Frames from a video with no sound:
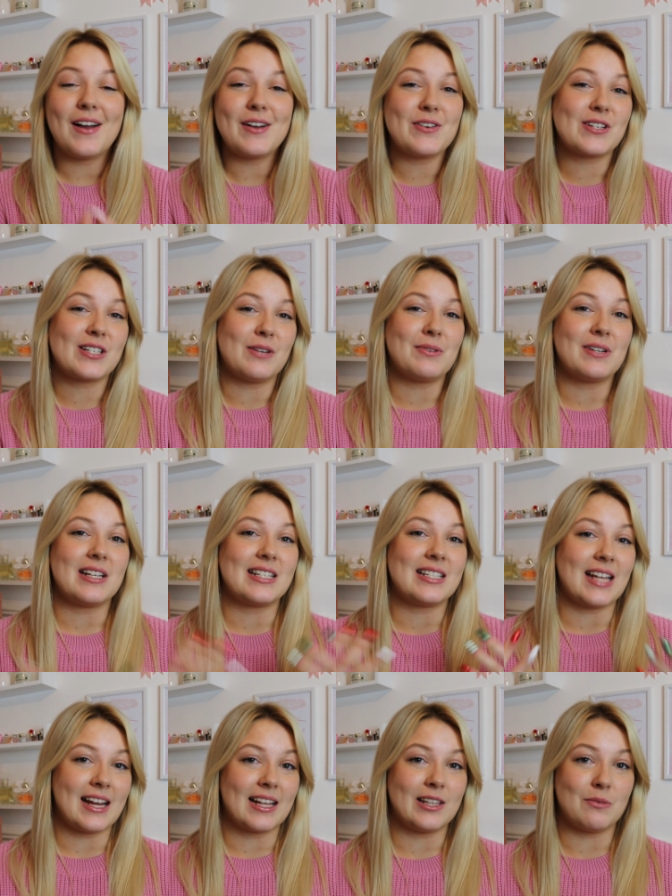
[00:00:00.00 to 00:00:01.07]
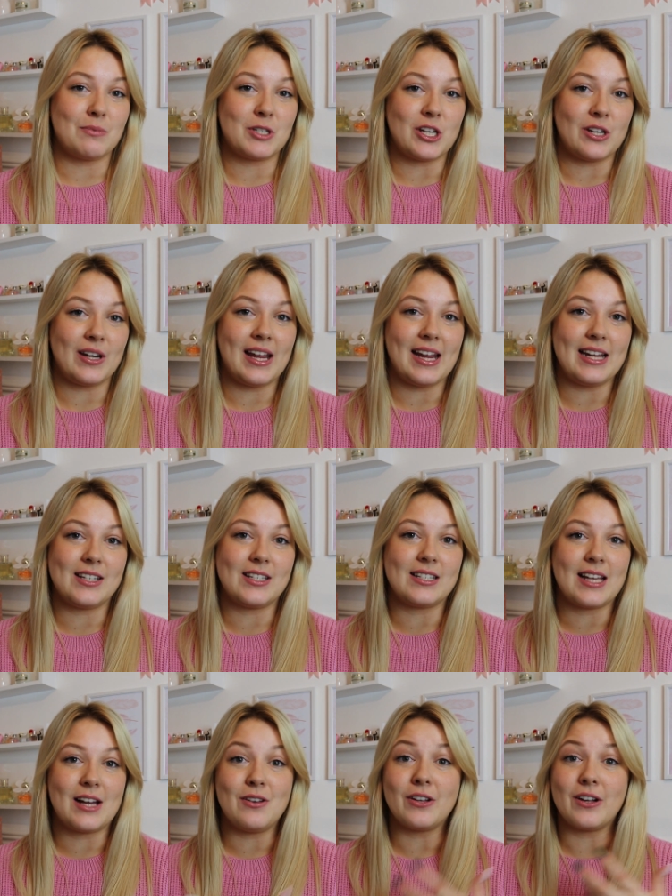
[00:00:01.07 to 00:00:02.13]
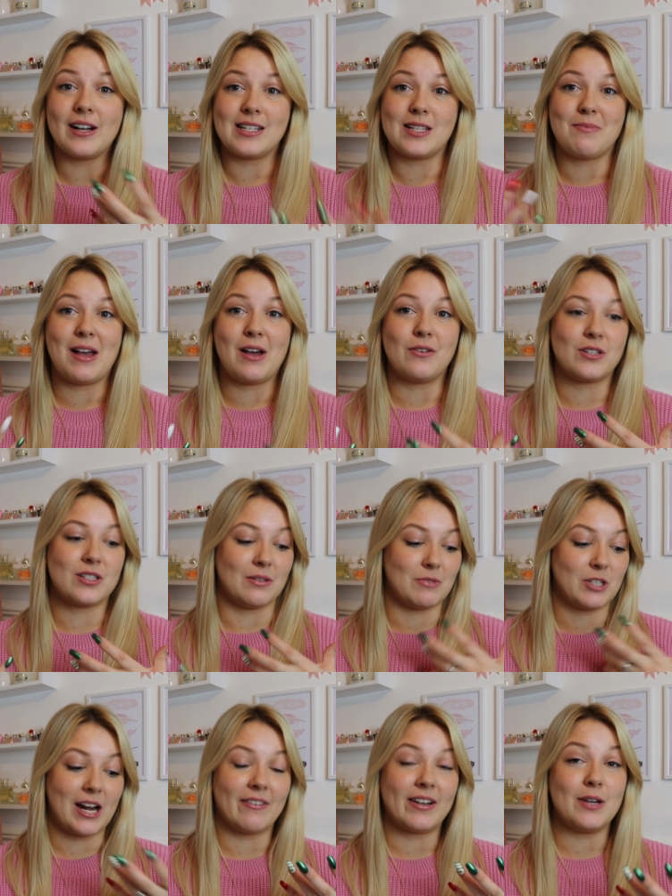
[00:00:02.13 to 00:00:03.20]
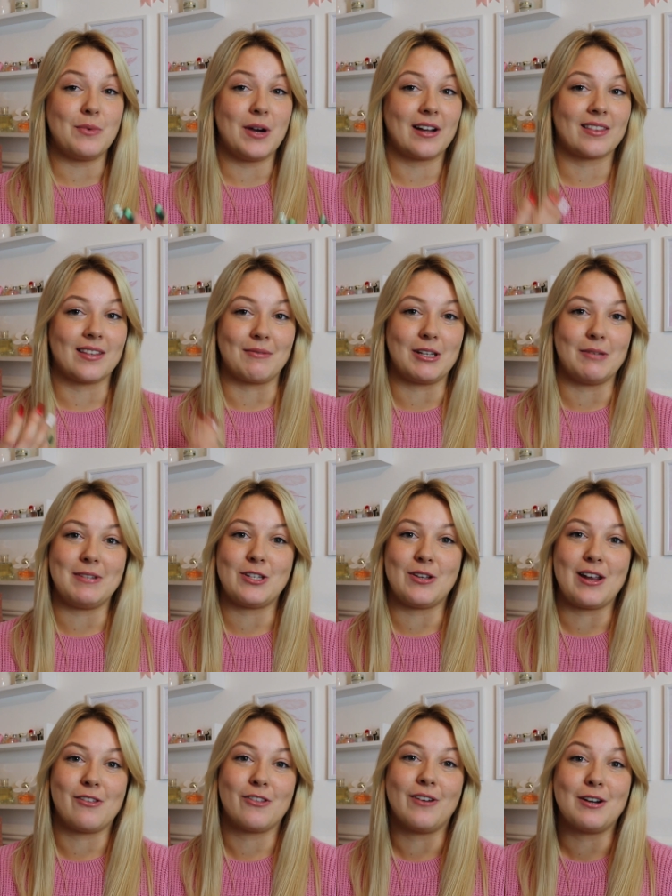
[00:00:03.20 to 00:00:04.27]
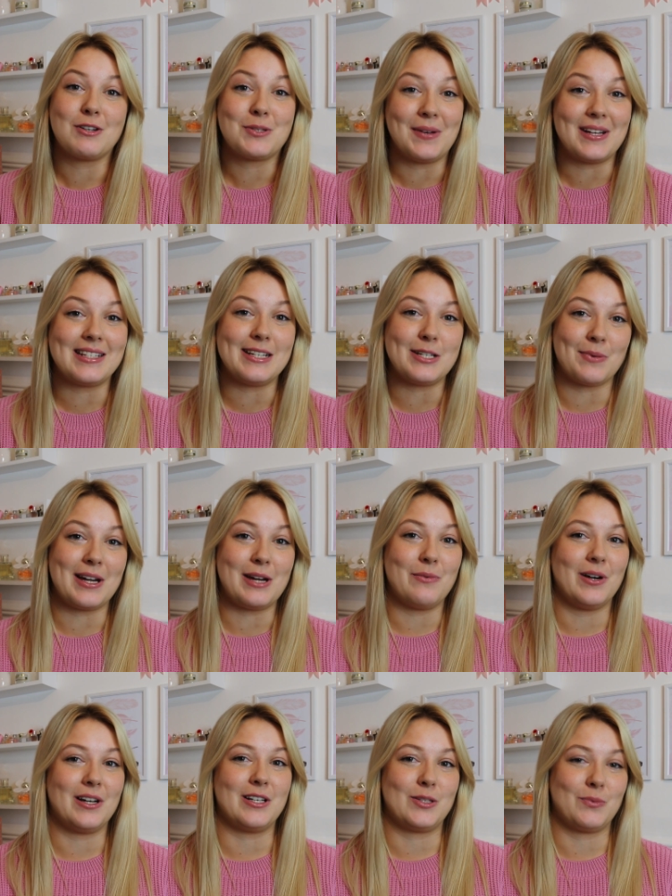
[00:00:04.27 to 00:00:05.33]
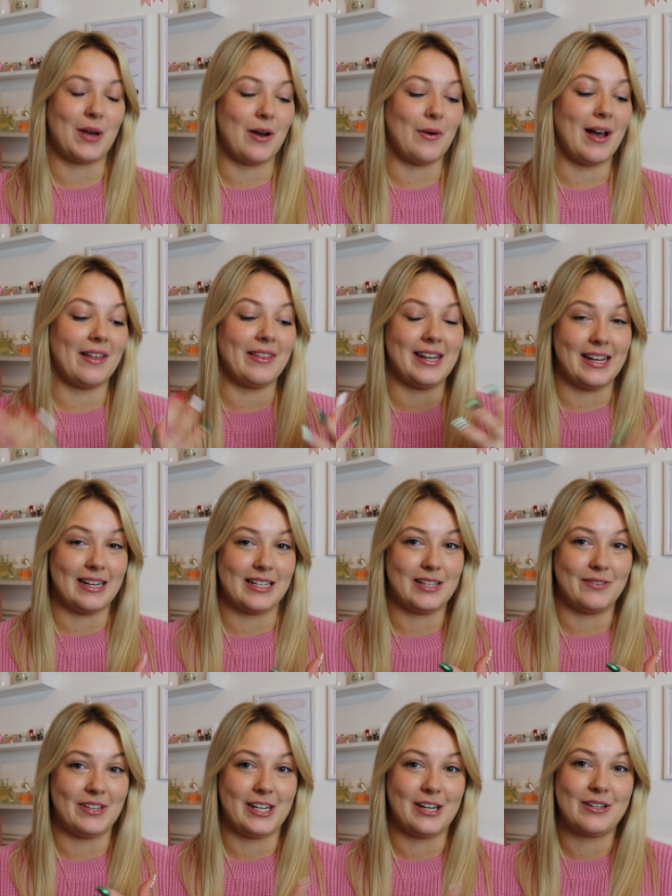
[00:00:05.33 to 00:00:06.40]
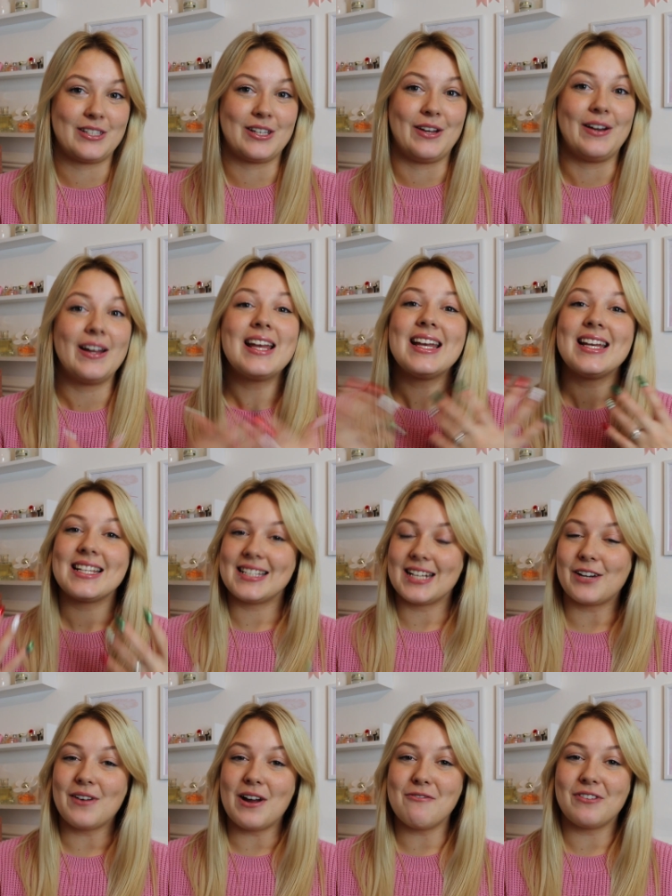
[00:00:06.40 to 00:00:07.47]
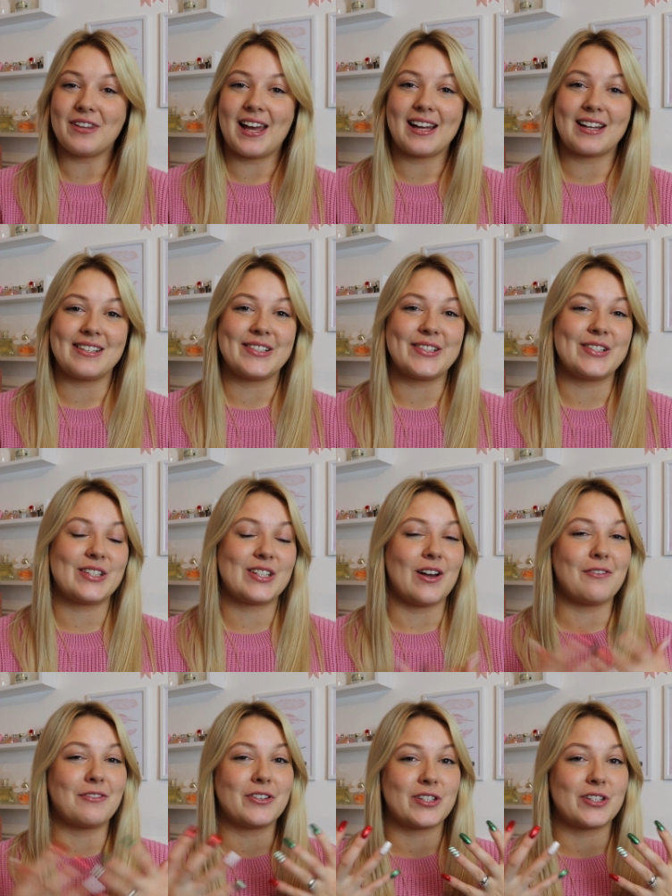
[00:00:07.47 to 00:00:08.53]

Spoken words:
I also wanted to take the opportunity to tell you guys about some charity work that I'm going to be doing throughout 2021 as well at the end of the video. So stick around for that, because I've